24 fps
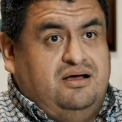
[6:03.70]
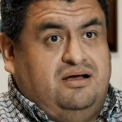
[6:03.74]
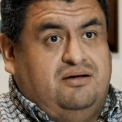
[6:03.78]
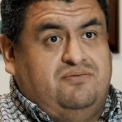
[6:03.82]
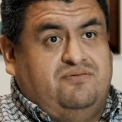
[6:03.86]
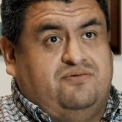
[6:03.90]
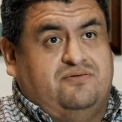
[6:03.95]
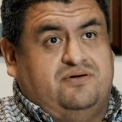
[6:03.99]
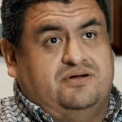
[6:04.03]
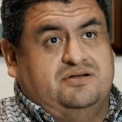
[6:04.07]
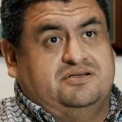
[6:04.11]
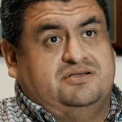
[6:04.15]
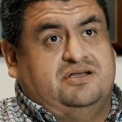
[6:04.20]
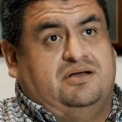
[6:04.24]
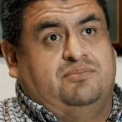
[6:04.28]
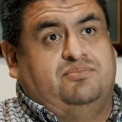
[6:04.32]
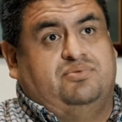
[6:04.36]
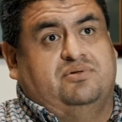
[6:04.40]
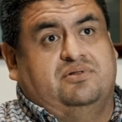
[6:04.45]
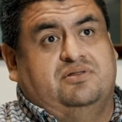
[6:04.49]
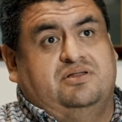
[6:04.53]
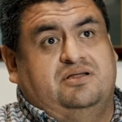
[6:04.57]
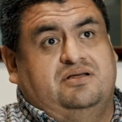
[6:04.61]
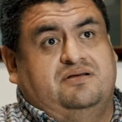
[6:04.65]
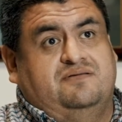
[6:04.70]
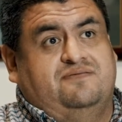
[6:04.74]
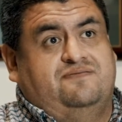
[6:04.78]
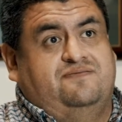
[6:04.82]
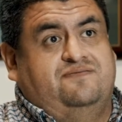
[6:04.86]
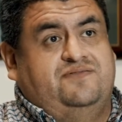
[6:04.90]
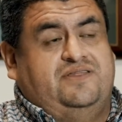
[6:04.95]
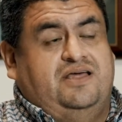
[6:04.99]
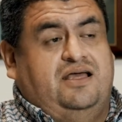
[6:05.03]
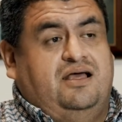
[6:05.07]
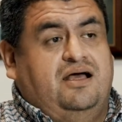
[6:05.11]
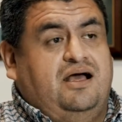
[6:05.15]
For example,
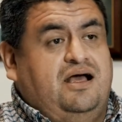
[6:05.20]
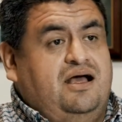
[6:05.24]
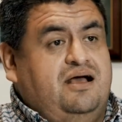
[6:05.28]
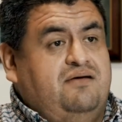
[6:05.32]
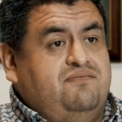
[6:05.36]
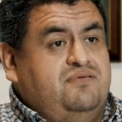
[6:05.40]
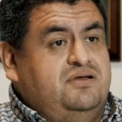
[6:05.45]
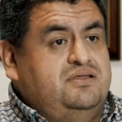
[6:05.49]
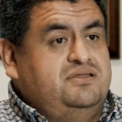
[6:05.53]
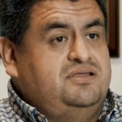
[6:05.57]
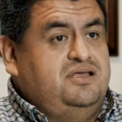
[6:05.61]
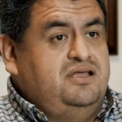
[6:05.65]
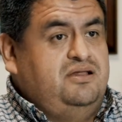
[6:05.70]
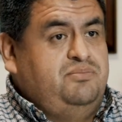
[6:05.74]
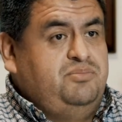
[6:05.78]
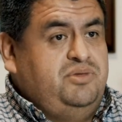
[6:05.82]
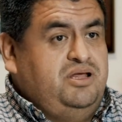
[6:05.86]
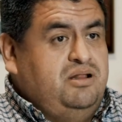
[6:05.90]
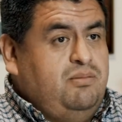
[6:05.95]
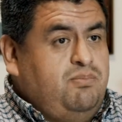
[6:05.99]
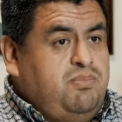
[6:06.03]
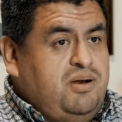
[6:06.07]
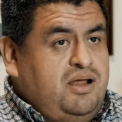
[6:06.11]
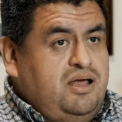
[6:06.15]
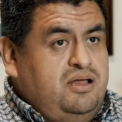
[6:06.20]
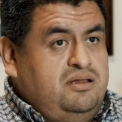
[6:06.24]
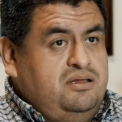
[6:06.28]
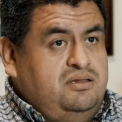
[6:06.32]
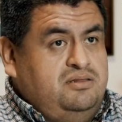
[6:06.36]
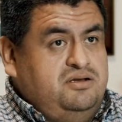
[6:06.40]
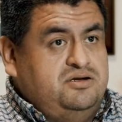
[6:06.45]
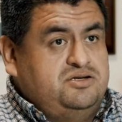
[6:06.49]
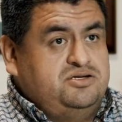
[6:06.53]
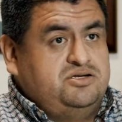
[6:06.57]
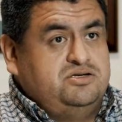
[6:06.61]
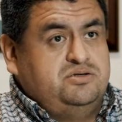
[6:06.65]
if they have a 10-meal plan
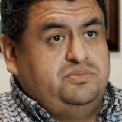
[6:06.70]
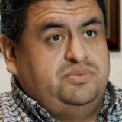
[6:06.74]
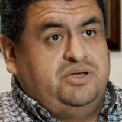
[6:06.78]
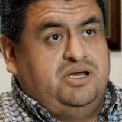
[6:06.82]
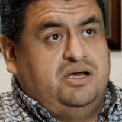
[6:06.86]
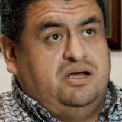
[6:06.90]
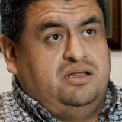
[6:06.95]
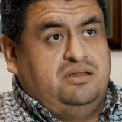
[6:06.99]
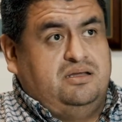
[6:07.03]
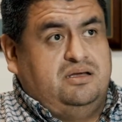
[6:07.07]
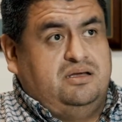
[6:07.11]
and there should be on